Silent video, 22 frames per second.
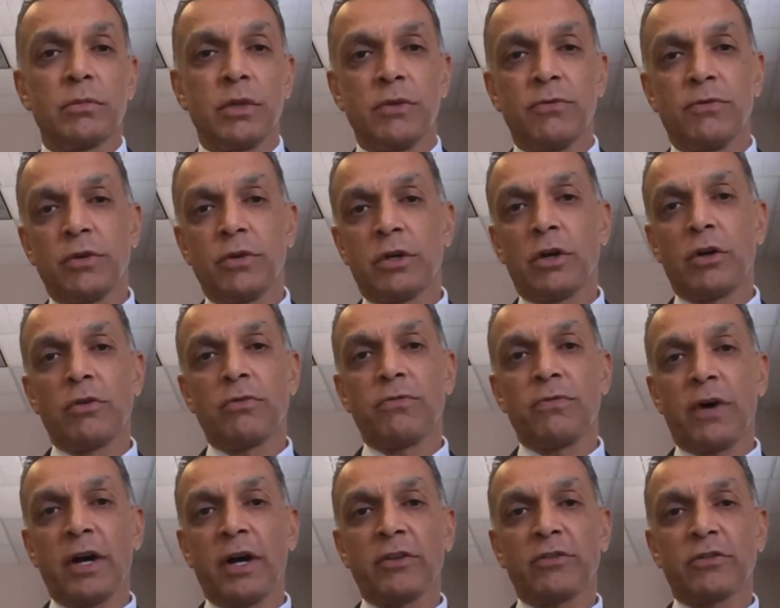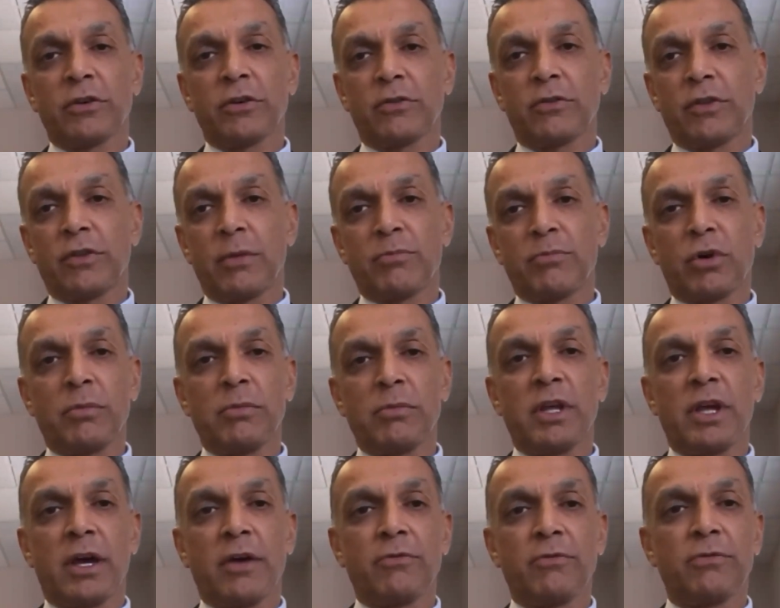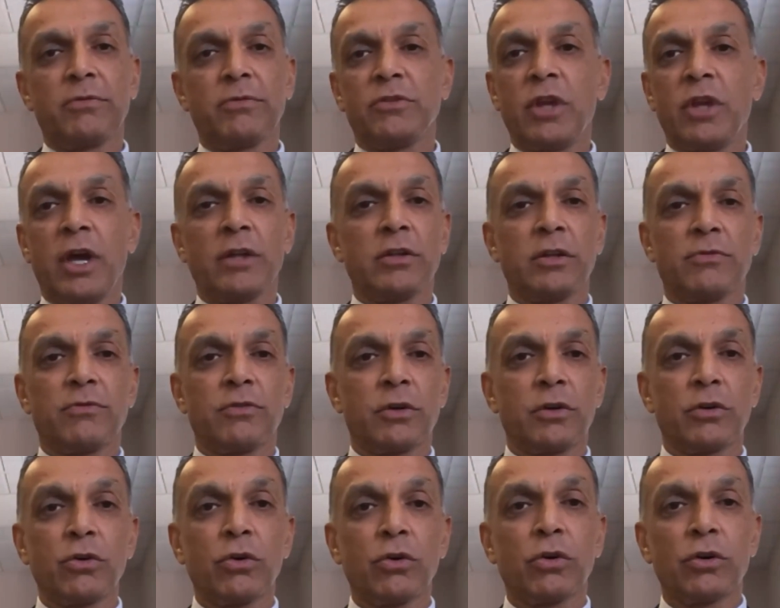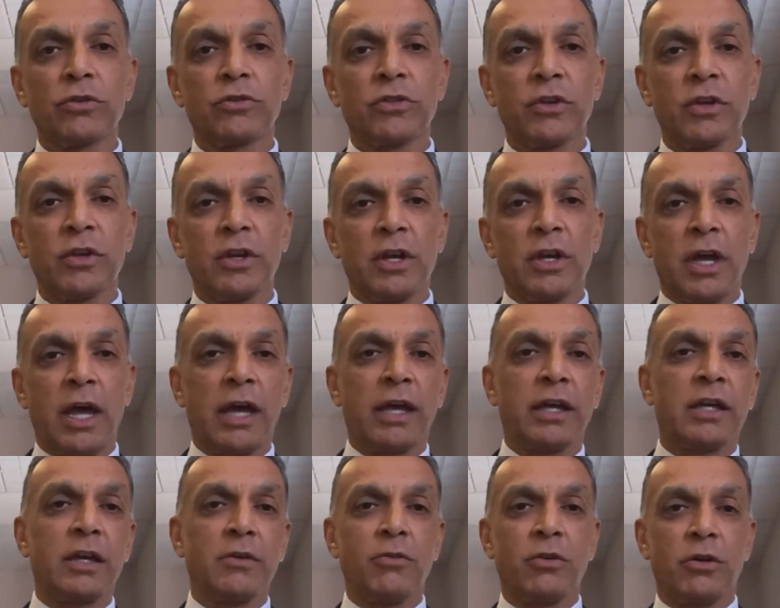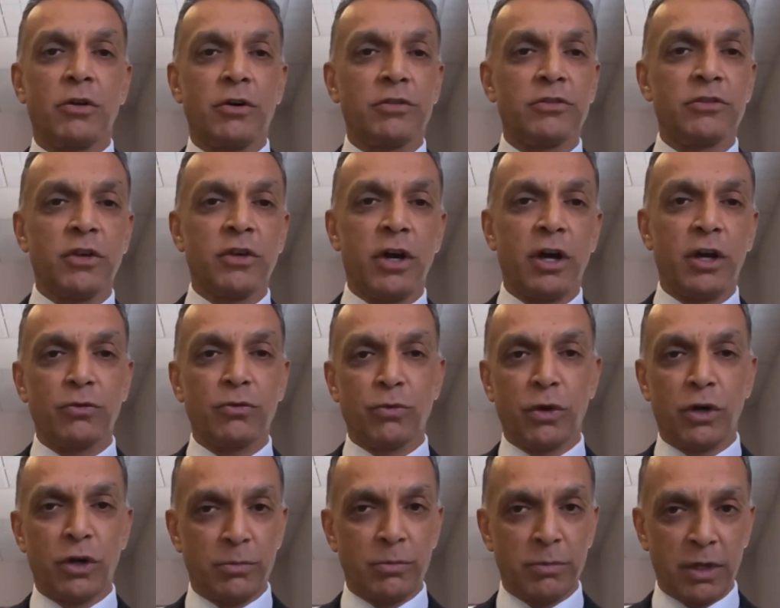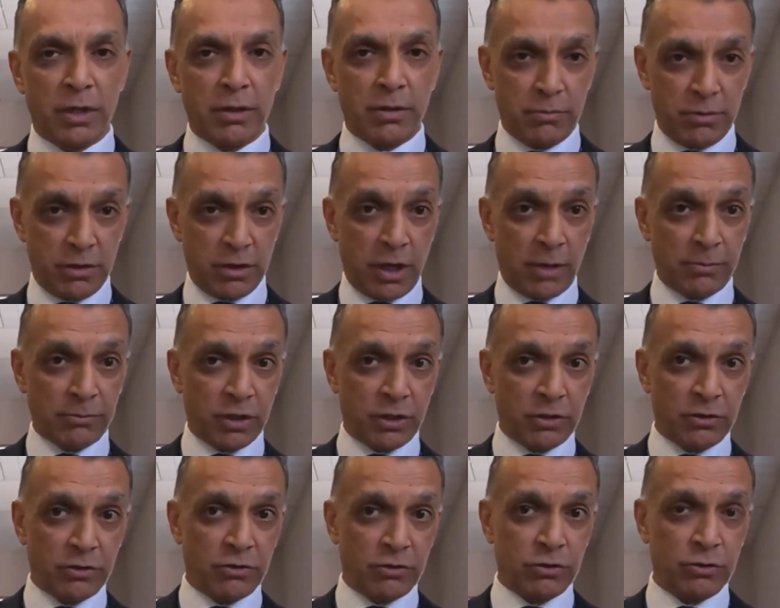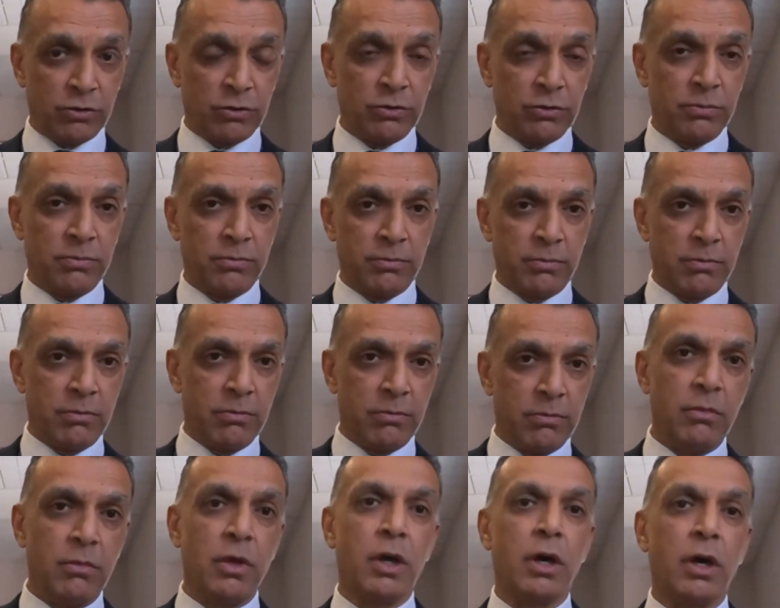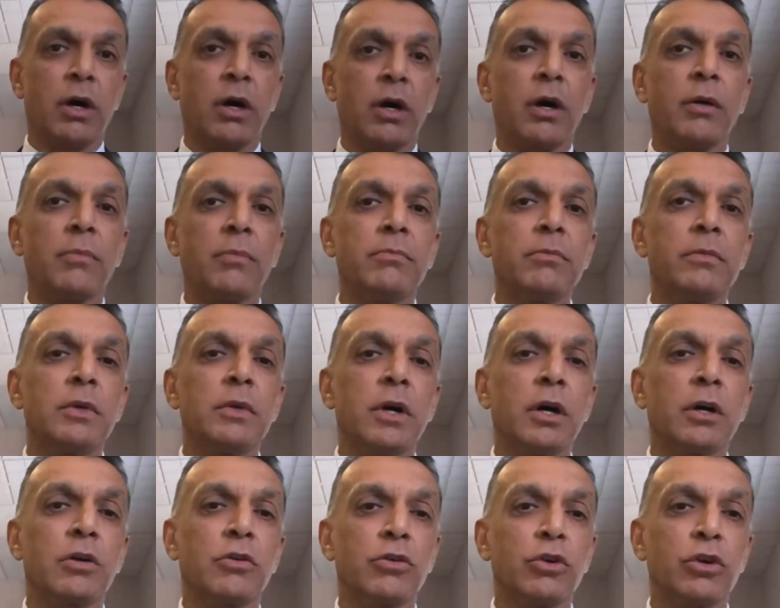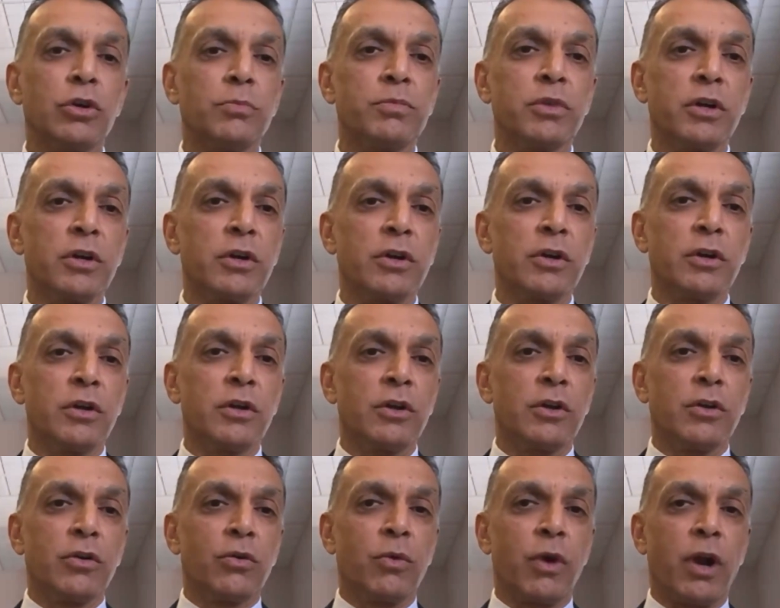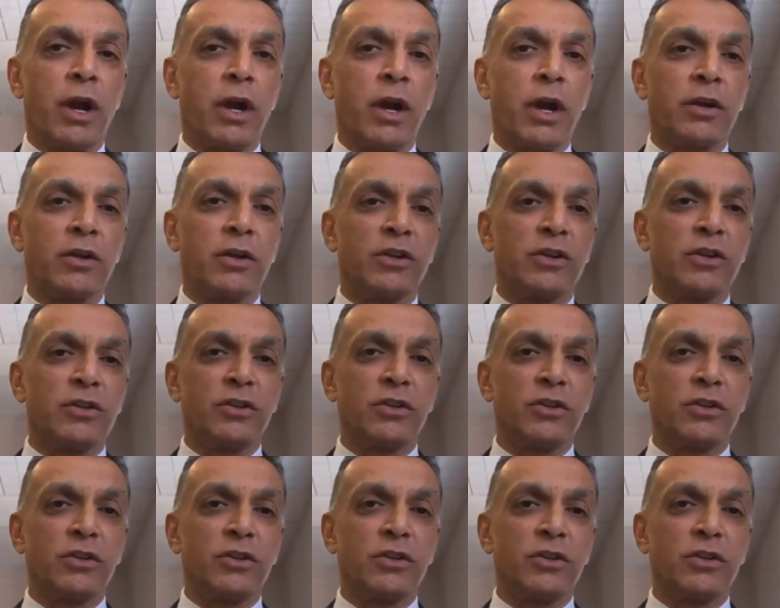If you go to Fiserv, they probably have 10 different cores. And given our size, we're going to be lumped into um, a group where